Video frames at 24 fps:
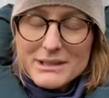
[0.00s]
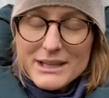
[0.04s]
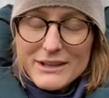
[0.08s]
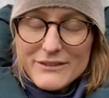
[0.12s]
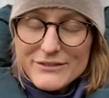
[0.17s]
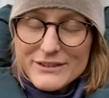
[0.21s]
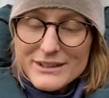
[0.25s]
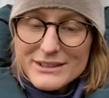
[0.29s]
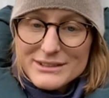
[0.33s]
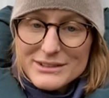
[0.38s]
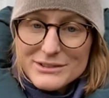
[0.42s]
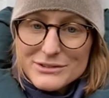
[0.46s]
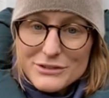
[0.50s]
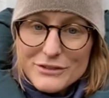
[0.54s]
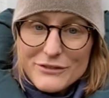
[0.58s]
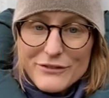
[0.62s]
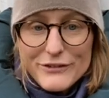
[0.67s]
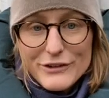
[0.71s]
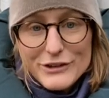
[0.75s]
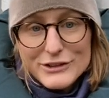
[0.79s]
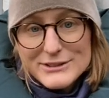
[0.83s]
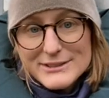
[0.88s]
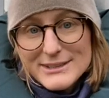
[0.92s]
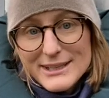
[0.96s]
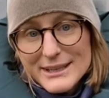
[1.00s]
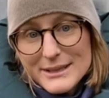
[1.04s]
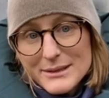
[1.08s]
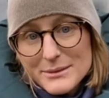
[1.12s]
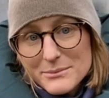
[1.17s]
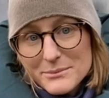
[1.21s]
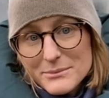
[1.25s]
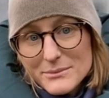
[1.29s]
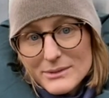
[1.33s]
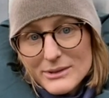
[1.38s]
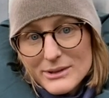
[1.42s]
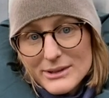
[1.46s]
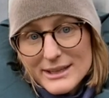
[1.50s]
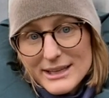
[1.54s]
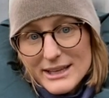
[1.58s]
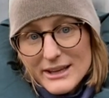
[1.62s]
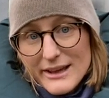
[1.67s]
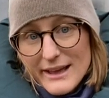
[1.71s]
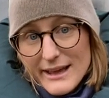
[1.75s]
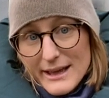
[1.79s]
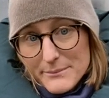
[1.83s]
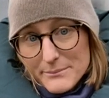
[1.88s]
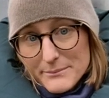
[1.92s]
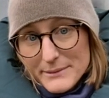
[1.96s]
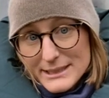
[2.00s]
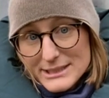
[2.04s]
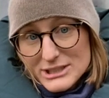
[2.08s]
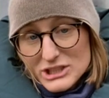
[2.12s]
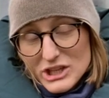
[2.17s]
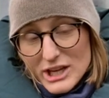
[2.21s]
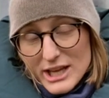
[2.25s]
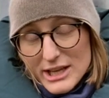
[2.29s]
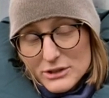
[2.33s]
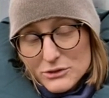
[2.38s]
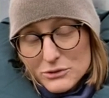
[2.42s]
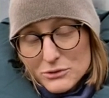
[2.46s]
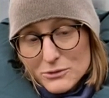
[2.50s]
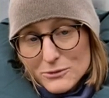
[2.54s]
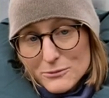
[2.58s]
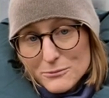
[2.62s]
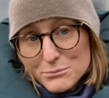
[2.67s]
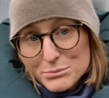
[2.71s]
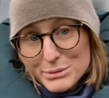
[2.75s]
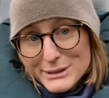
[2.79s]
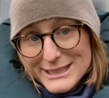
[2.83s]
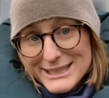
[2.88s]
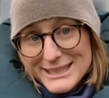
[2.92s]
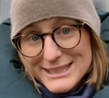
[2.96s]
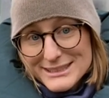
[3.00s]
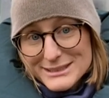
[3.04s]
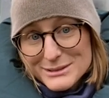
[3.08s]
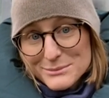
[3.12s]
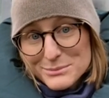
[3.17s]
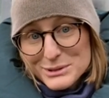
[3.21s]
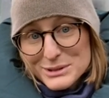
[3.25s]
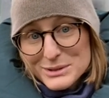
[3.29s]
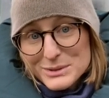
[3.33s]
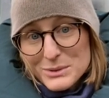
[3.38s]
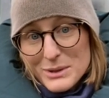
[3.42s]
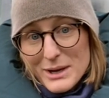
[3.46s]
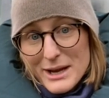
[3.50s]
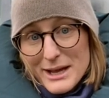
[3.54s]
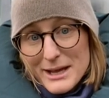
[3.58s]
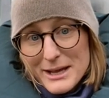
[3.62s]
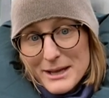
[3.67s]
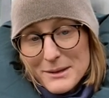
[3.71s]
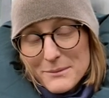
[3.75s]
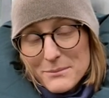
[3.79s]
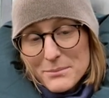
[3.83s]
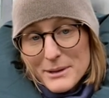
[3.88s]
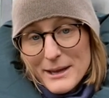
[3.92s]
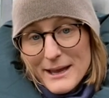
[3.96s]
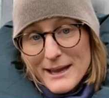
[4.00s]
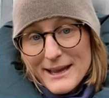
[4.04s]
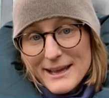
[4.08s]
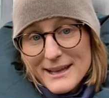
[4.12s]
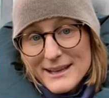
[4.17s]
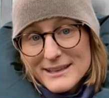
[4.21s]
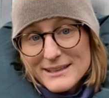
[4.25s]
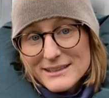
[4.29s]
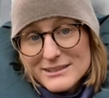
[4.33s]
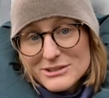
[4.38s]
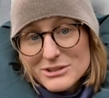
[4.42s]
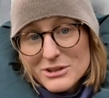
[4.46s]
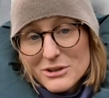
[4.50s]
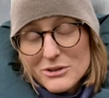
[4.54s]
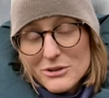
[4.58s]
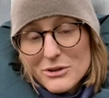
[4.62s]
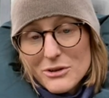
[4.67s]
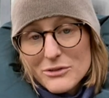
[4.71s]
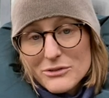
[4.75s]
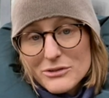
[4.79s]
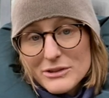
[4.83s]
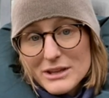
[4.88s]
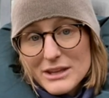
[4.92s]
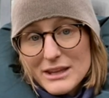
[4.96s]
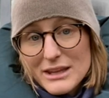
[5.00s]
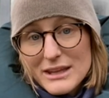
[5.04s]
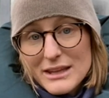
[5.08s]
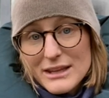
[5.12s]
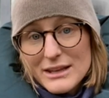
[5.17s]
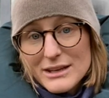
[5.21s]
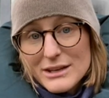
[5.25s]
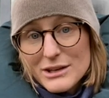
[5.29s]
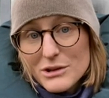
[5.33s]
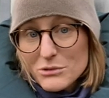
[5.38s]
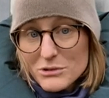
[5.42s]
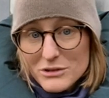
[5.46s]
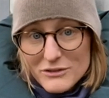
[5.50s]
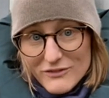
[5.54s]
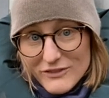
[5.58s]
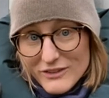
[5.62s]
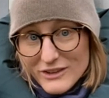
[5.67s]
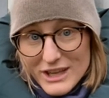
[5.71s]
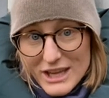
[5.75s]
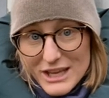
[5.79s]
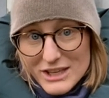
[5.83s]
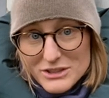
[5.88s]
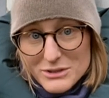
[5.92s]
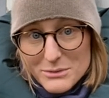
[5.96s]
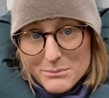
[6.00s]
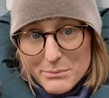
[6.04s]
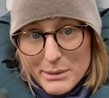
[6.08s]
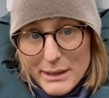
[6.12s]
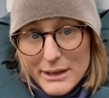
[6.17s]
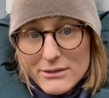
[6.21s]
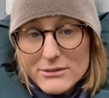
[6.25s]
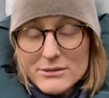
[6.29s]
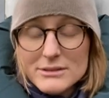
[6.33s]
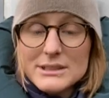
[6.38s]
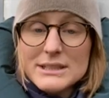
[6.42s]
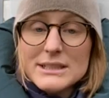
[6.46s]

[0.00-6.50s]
If this is your first time at my channel, please subscribe and turn on the notification bell,